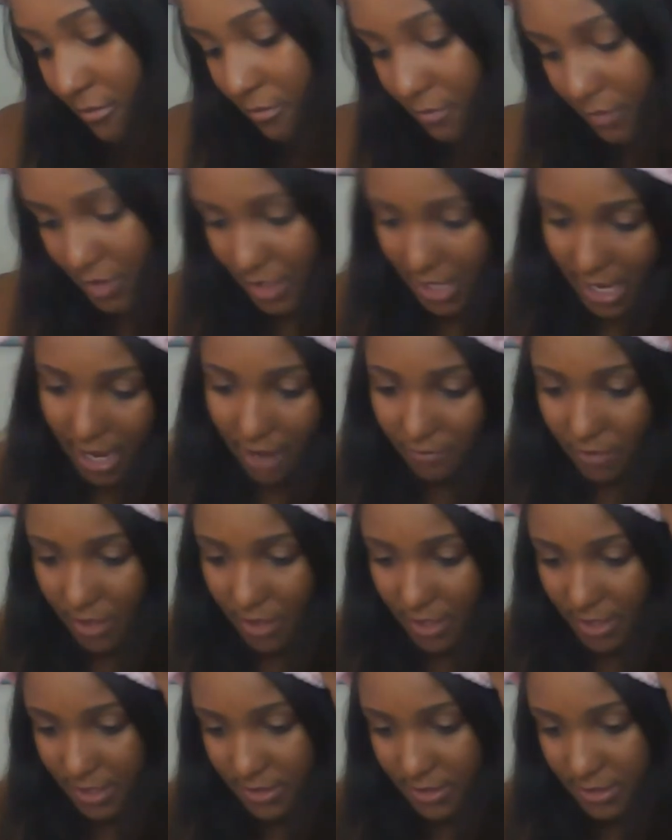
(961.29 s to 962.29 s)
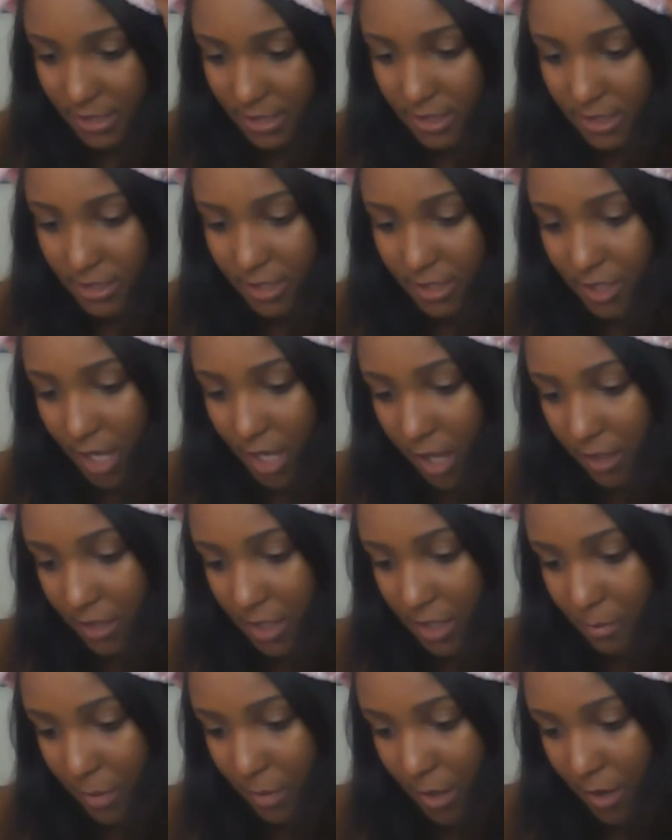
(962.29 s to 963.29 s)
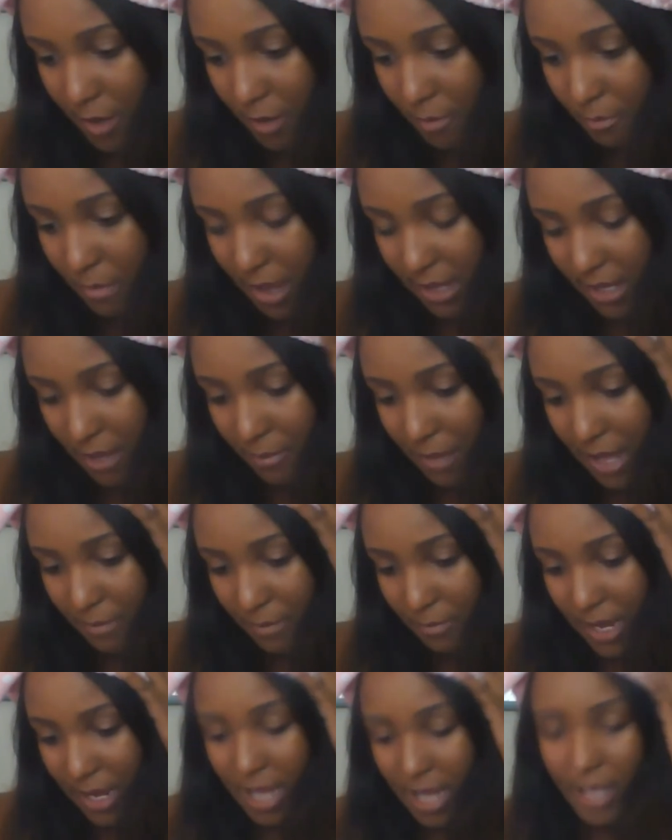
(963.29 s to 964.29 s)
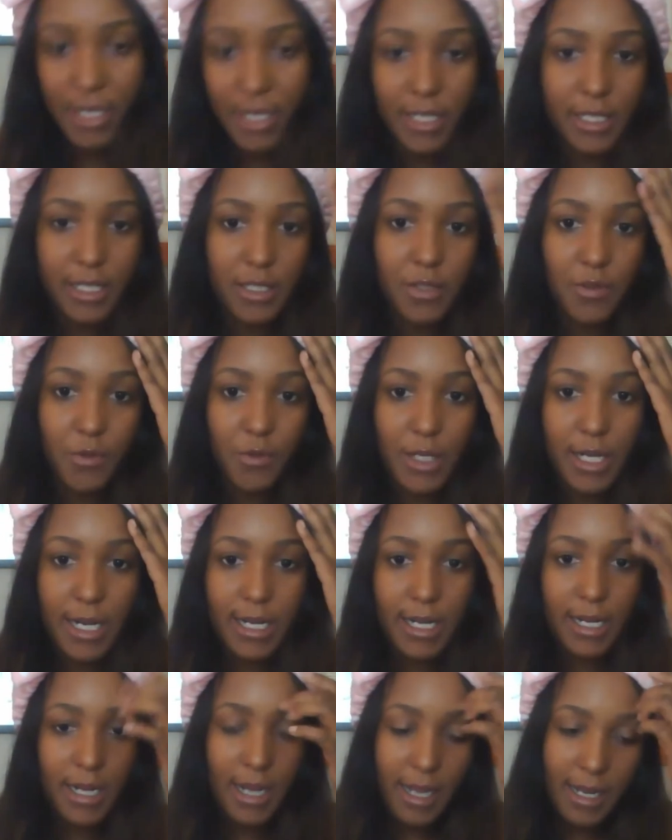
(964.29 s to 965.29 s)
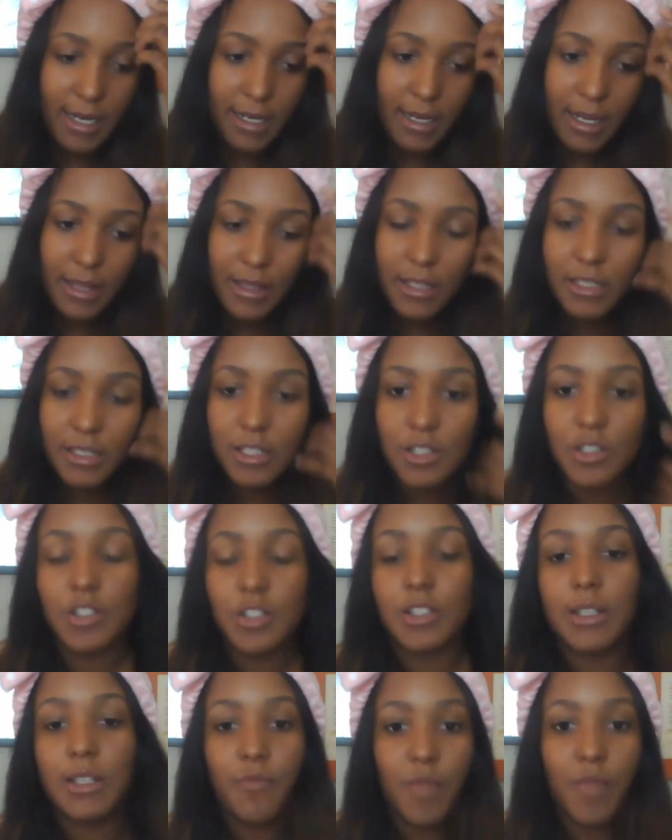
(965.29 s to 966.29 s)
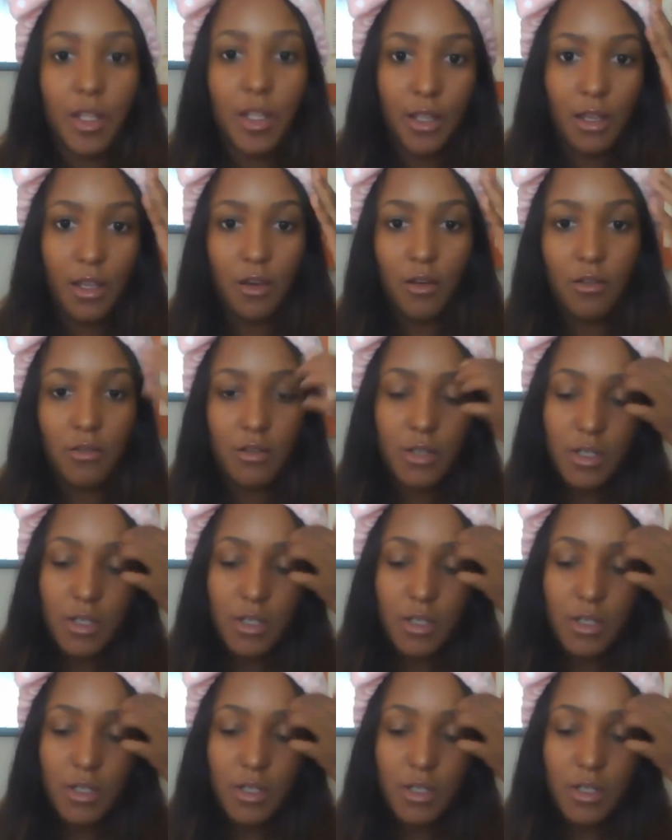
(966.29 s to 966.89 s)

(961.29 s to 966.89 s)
which I have on, the Dolly Bow makeup headband is $4.99. And this is just something cute.